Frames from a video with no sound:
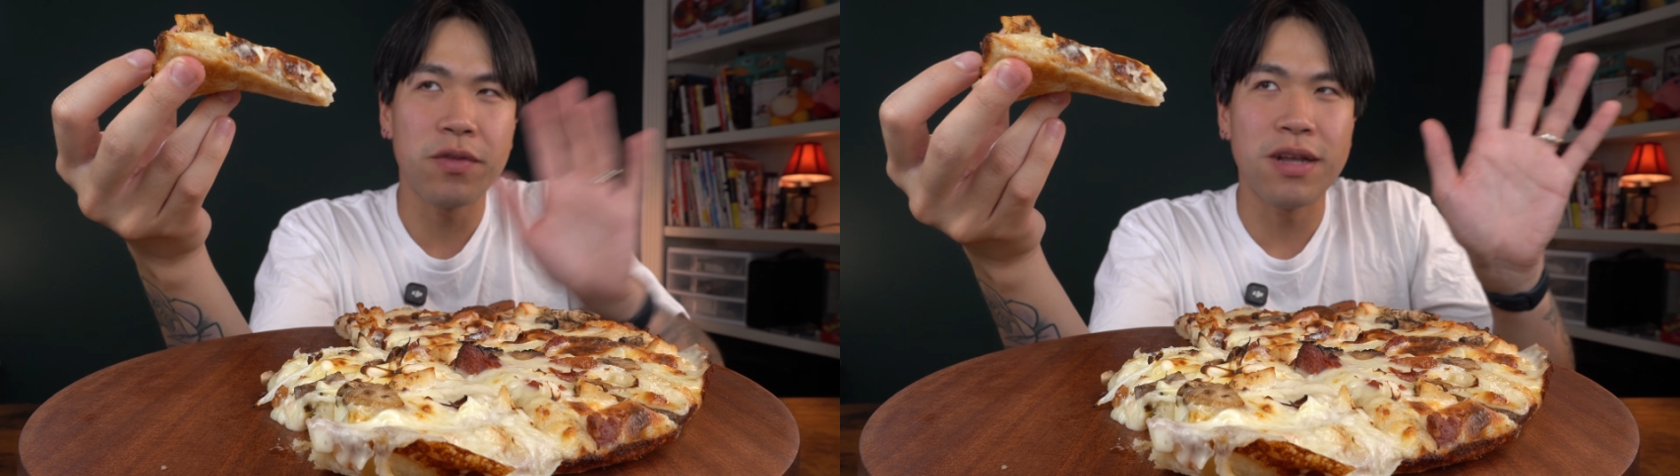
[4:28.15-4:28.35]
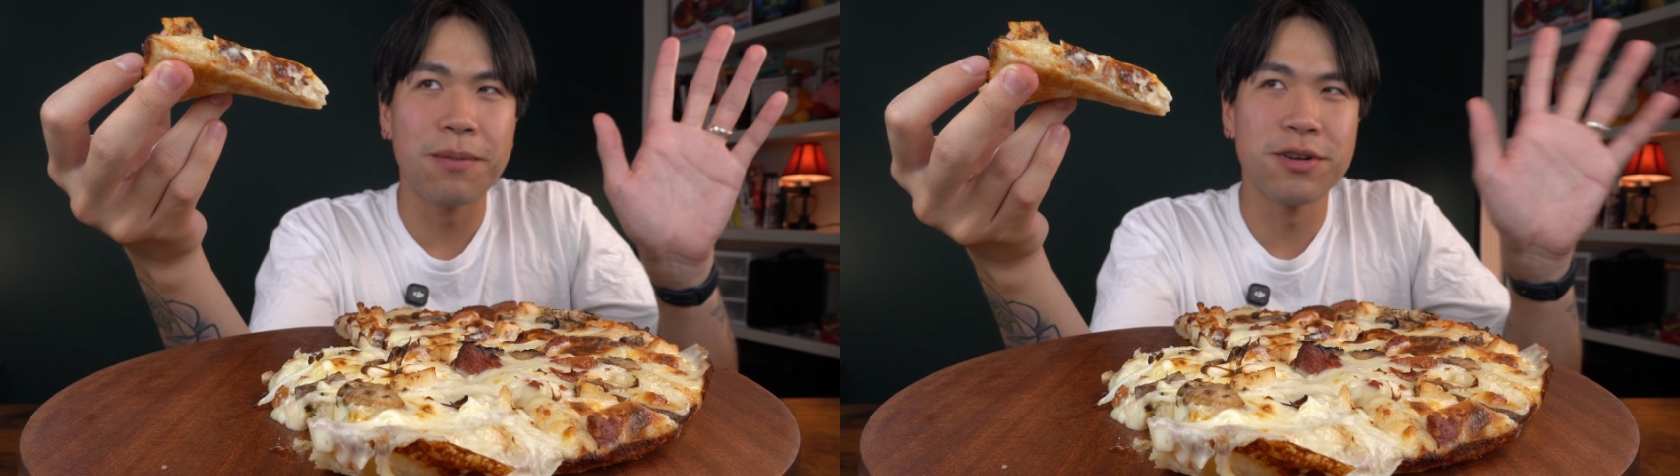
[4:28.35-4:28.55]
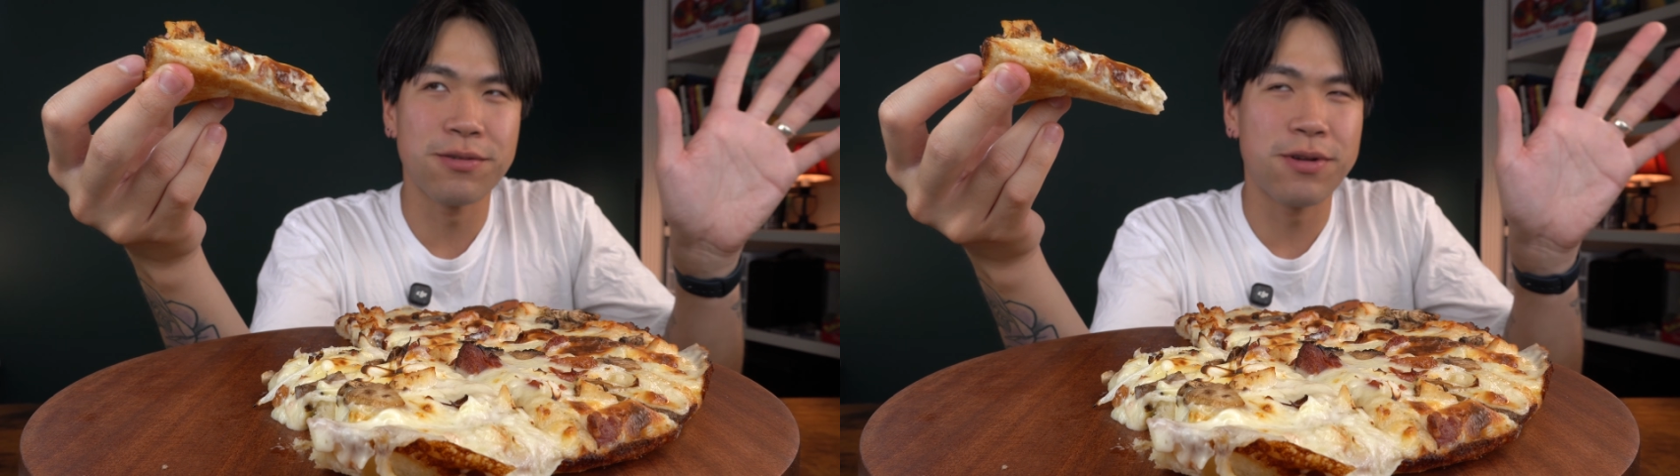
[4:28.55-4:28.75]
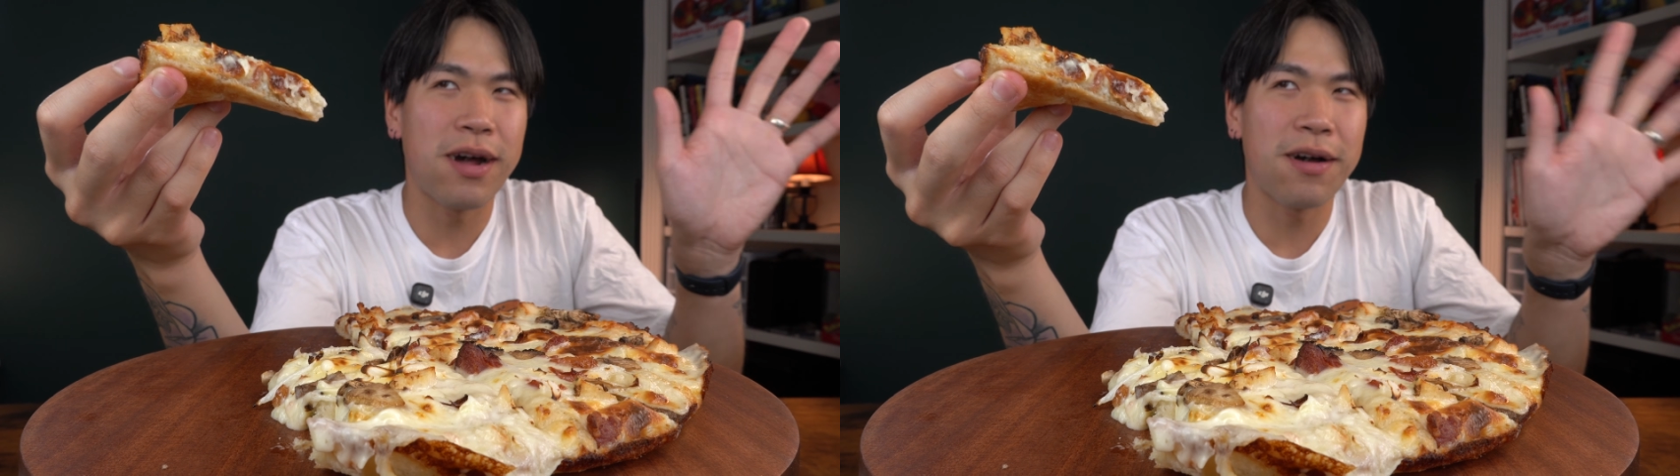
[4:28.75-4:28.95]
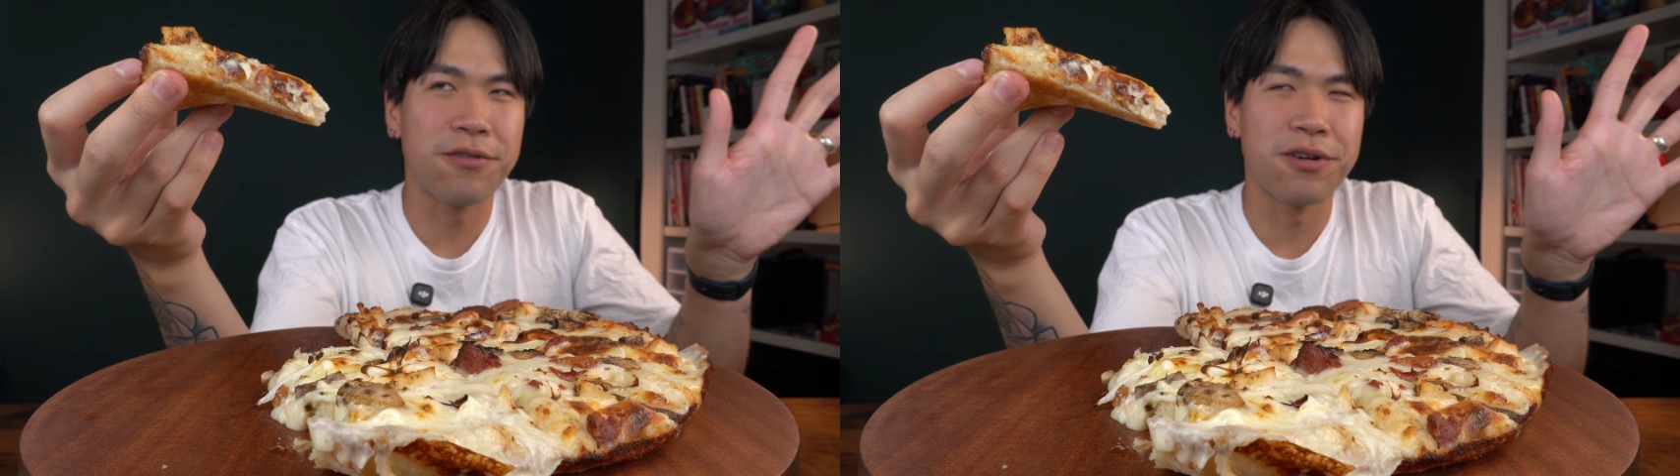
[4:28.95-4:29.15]
Domino's would
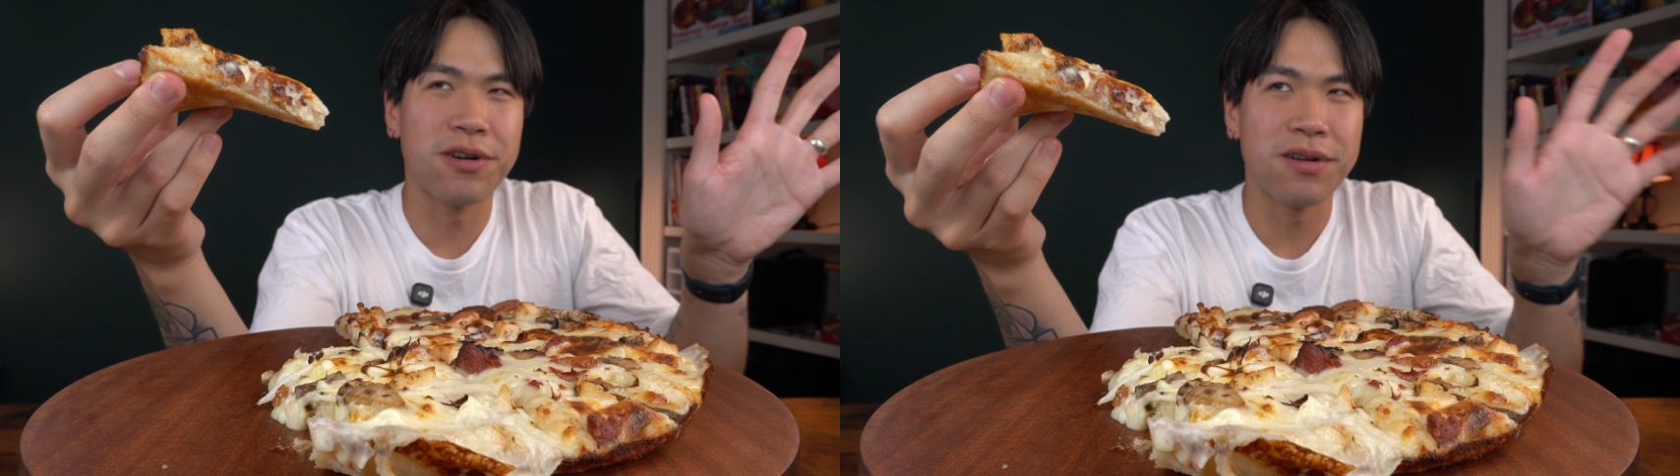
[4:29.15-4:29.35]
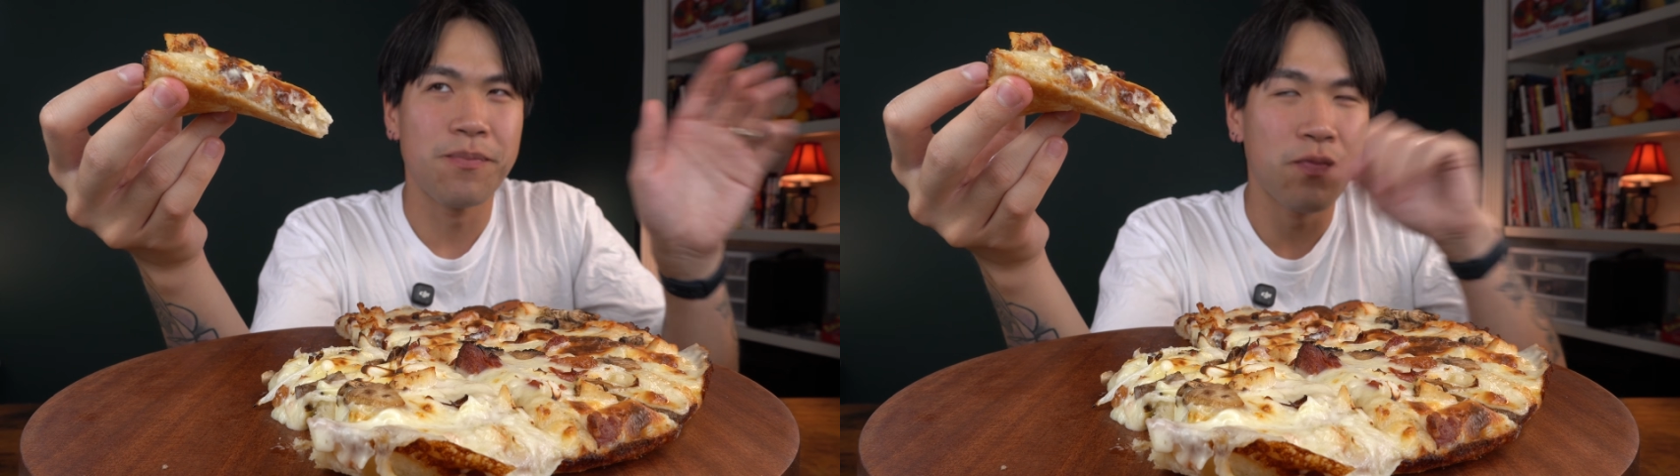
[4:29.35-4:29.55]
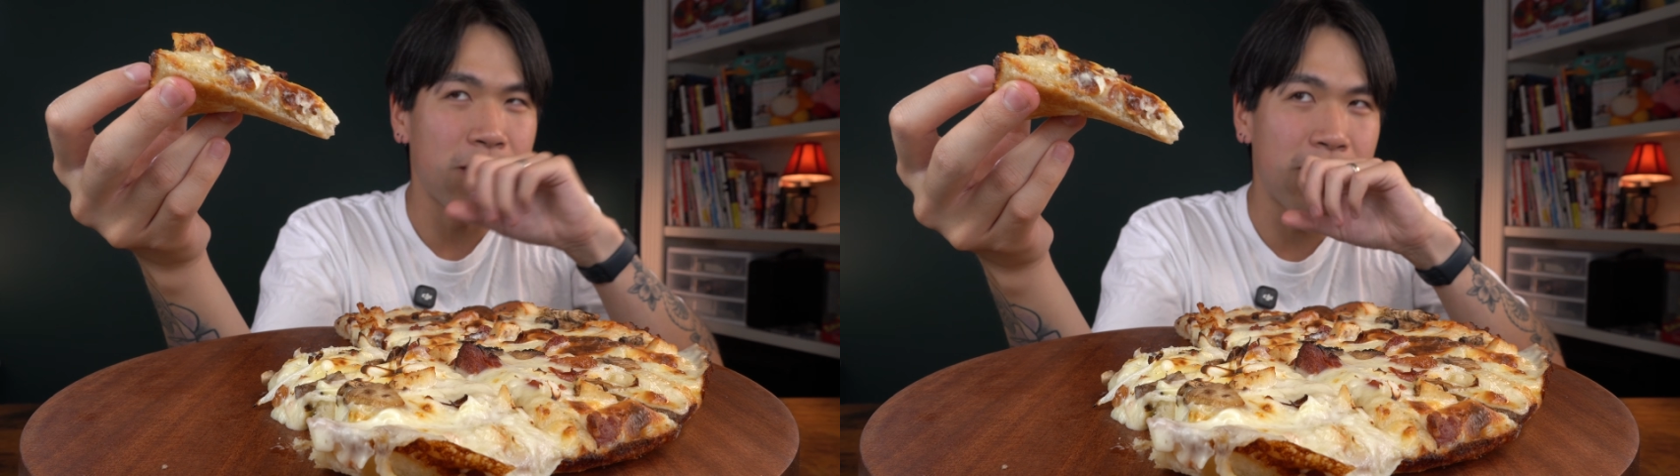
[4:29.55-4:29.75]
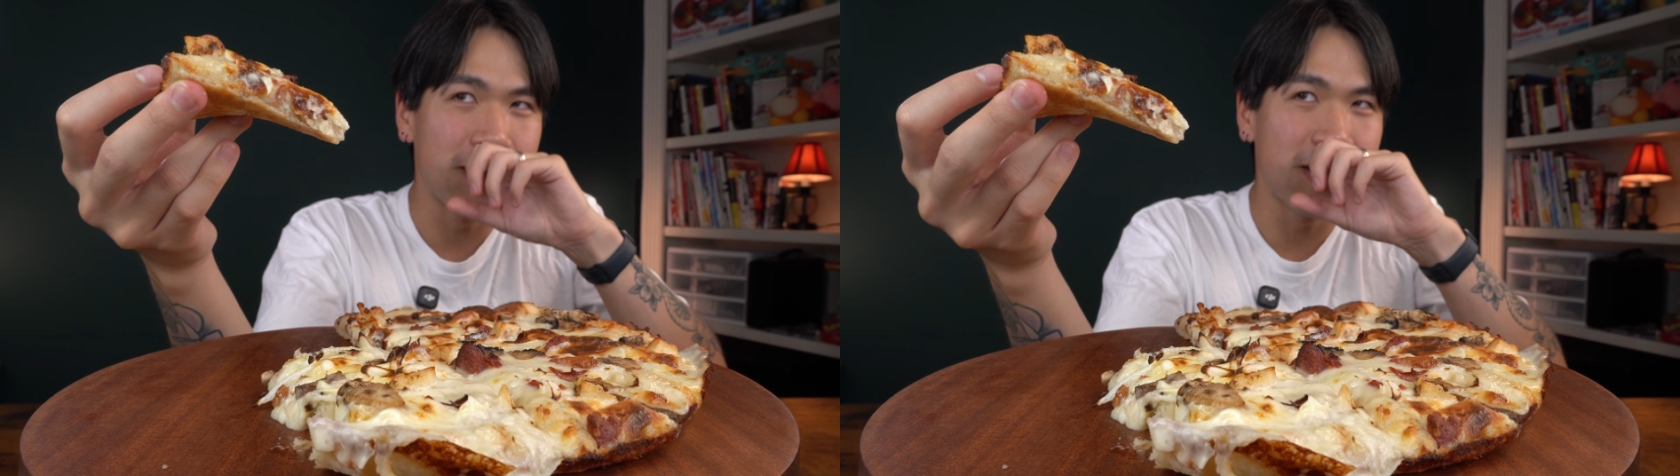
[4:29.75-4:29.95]
offer on